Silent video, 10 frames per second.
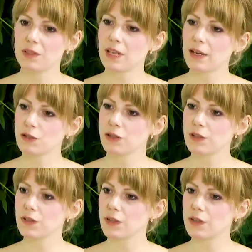
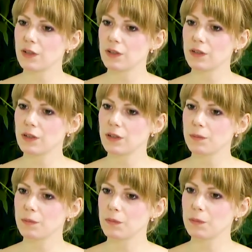tensions and the
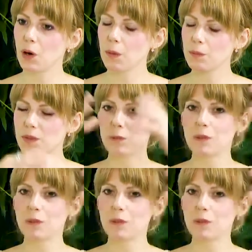problems in the